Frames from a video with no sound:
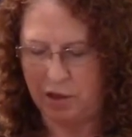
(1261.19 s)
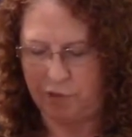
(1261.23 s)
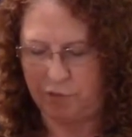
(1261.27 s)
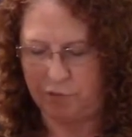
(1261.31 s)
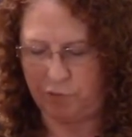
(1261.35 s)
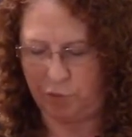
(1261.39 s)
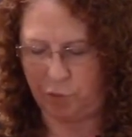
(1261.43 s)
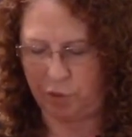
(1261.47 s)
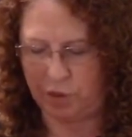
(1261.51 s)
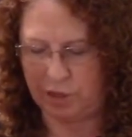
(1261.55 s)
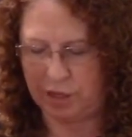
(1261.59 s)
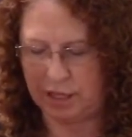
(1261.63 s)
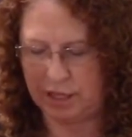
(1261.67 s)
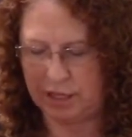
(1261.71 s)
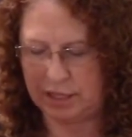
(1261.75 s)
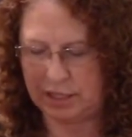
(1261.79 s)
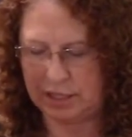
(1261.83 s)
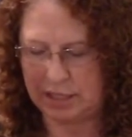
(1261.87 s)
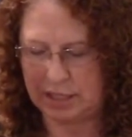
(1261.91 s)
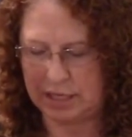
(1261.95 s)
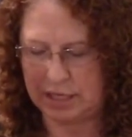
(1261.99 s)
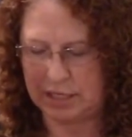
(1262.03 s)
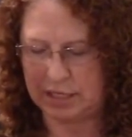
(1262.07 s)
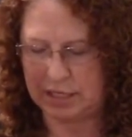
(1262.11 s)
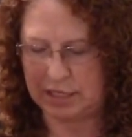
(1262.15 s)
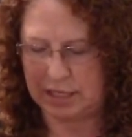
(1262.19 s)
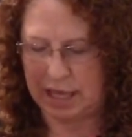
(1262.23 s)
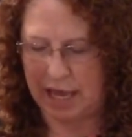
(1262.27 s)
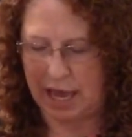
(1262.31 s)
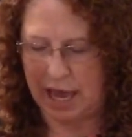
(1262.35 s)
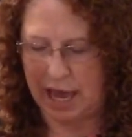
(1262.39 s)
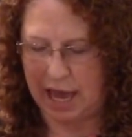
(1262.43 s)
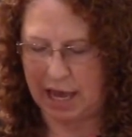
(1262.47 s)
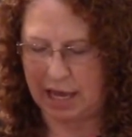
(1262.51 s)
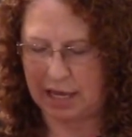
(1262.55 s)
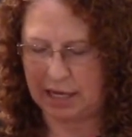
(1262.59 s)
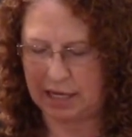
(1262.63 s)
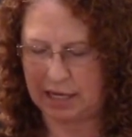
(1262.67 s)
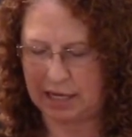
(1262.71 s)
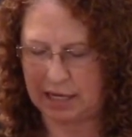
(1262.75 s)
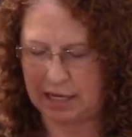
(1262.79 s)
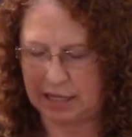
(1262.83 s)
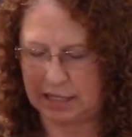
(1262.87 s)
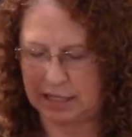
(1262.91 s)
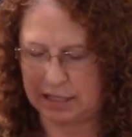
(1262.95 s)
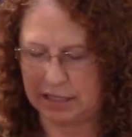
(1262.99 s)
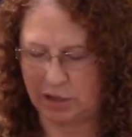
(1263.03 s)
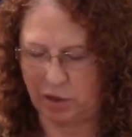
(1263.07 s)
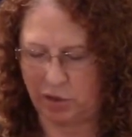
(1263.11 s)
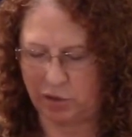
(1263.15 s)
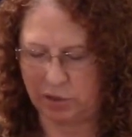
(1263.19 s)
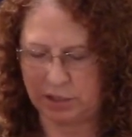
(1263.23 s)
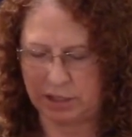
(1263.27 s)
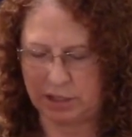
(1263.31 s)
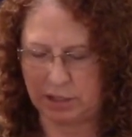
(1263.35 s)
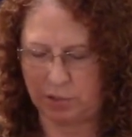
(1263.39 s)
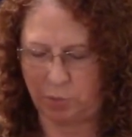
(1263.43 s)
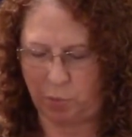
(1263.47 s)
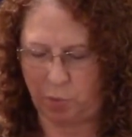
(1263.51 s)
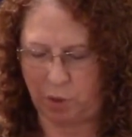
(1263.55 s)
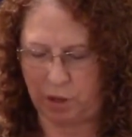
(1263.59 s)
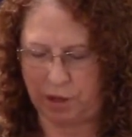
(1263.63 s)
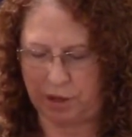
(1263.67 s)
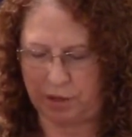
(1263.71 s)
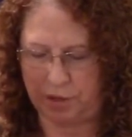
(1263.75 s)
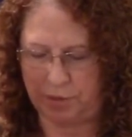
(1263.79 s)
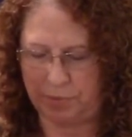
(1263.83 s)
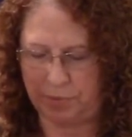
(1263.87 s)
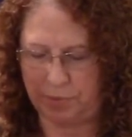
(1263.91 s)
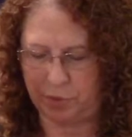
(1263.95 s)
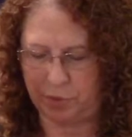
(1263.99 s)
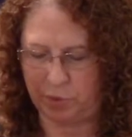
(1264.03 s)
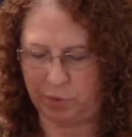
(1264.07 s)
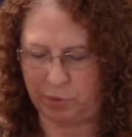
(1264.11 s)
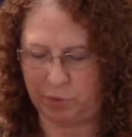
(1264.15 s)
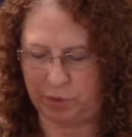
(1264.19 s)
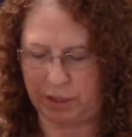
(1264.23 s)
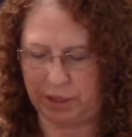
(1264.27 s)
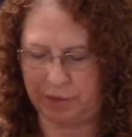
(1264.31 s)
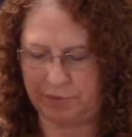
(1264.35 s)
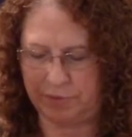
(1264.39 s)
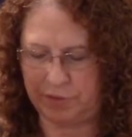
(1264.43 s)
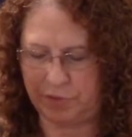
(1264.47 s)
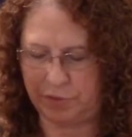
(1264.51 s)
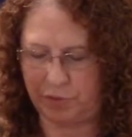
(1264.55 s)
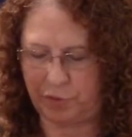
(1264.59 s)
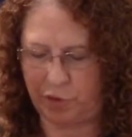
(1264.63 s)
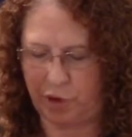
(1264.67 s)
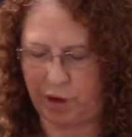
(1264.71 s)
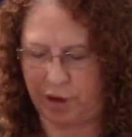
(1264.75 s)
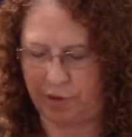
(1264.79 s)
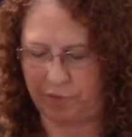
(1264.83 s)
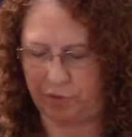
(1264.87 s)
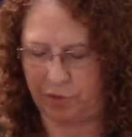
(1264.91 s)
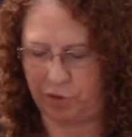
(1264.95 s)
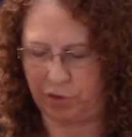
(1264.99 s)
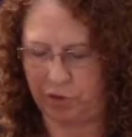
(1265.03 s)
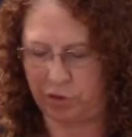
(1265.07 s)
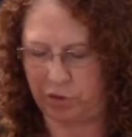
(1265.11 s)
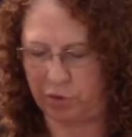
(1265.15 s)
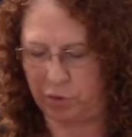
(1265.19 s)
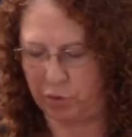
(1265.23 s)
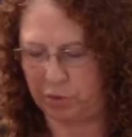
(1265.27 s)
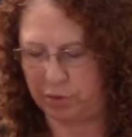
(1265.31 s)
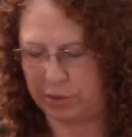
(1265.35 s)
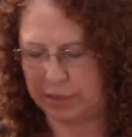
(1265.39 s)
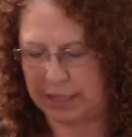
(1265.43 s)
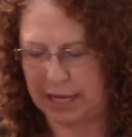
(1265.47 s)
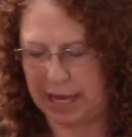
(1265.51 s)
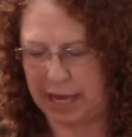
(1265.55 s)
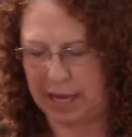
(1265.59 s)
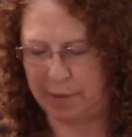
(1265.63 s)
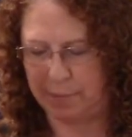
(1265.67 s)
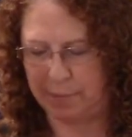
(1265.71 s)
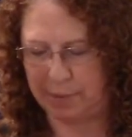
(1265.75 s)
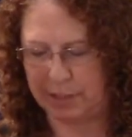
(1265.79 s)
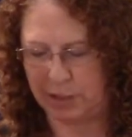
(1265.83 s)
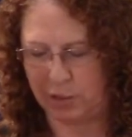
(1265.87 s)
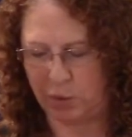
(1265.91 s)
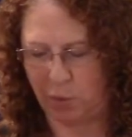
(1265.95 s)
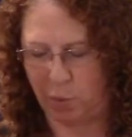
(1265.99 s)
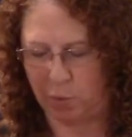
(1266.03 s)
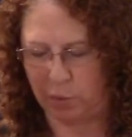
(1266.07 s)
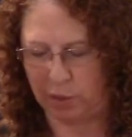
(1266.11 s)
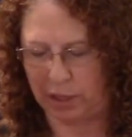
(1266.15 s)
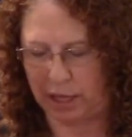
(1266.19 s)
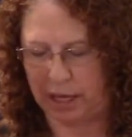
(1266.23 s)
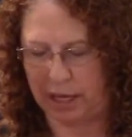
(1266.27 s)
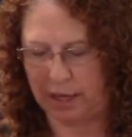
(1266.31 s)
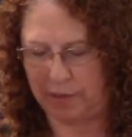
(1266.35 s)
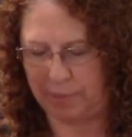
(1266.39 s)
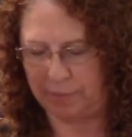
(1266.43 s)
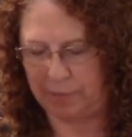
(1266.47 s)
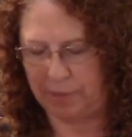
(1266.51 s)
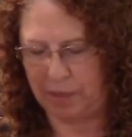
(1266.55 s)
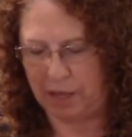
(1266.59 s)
For thus says the high and exalted one, who lives forever, whose name is holy.